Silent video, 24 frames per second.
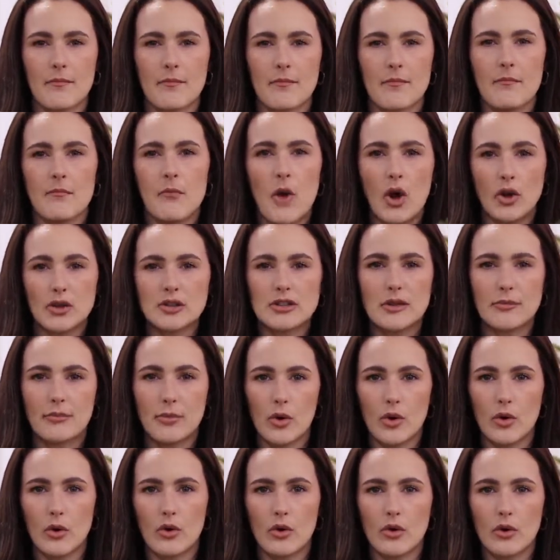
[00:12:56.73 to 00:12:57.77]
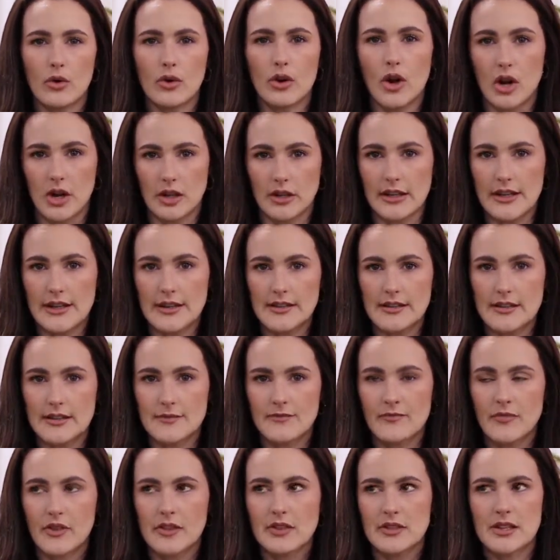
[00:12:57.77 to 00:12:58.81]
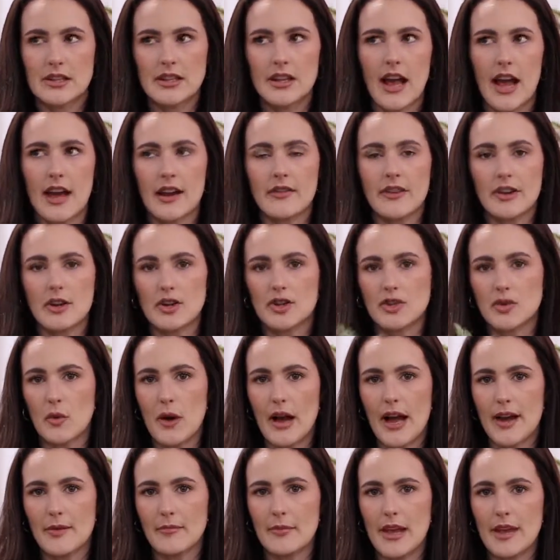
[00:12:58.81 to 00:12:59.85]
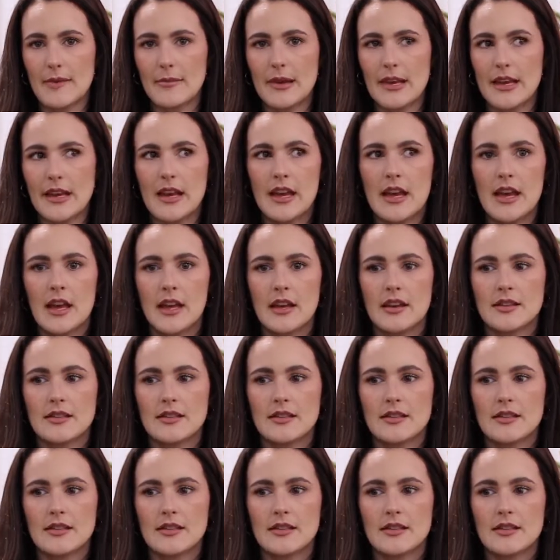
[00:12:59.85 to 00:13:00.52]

multiple garlands to kind of intertwine, maybe